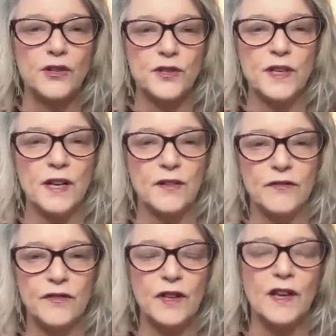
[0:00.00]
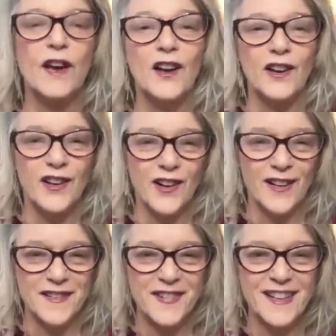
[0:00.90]
yourself
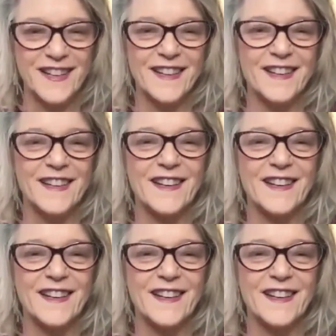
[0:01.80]
Call it back in.